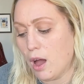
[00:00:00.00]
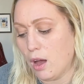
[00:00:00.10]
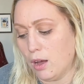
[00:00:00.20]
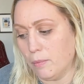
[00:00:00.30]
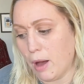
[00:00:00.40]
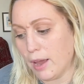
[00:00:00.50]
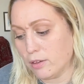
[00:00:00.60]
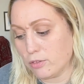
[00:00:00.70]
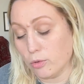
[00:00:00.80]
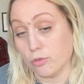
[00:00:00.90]
Um,
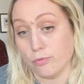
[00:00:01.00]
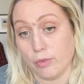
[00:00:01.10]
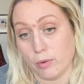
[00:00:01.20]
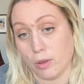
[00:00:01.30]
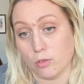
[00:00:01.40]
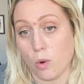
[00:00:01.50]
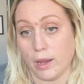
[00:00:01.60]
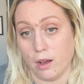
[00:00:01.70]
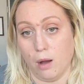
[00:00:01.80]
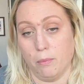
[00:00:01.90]
ISO is, is
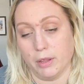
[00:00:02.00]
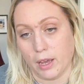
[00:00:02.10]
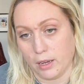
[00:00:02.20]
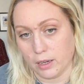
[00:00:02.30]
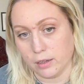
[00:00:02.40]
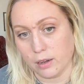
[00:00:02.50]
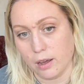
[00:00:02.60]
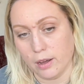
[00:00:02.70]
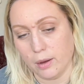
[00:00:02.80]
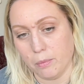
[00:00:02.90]
quite complicated.
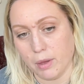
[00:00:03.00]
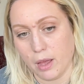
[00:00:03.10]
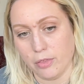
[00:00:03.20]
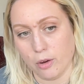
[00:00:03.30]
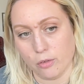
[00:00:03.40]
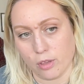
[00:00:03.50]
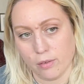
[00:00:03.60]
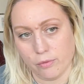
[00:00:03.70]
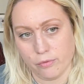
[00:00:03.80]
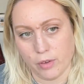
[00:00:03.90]
Um, there's
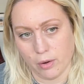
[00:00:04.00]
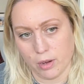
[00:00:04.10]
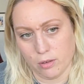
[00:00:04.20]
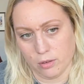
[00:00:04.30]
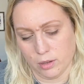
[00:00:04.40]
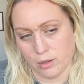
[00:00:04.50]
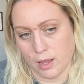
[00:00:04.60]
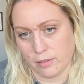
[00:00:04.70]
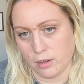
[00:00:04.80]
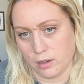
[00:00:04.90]
a very good
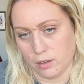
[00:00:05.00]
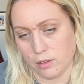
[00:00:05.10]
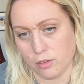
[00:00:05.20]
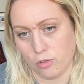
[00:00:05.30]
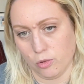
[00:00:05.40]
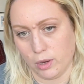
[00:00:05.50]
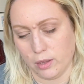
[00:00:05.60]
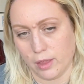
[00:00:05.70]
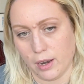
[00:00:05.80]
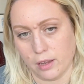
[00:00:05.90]
lesson in this
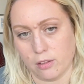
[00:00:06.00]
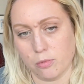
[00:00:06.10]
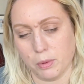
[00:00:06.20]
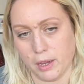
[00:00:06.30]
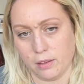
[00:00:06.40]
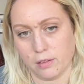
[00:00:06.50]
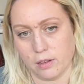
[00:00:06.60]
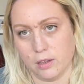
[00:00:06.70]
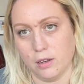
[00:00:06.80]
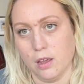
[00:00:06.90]
unit that explains
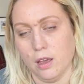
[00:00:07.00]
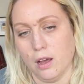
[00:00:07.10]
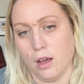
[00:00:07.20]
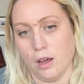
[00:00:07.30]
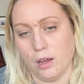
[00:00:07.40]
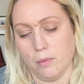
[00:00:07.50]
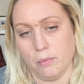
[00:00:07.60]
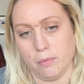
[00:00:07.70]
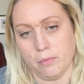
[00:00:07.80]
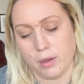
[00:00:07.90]
it
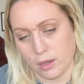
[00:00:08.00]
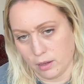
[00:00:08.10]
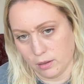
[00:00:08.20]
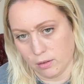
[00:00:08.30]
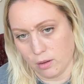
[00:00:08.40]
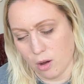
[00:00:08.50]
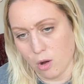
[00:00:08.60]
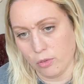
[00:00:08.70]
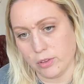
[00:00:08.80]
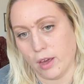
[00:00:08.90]
um, in
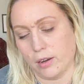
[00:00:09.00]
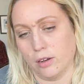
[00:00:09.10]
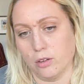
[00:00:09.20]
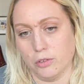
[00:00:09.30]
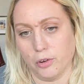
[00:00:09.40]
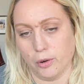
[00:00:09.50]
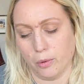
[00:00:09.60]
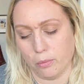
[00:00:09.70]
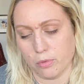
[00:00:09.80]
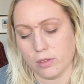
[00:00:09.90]
all the technical
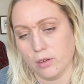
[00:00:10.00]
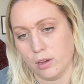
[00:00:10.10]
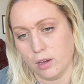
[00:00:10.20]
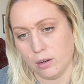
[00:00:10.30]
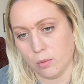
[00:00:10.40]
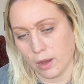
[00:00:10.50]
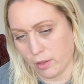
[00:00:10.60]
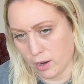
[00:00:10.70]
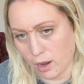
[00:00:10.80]
terms in a way that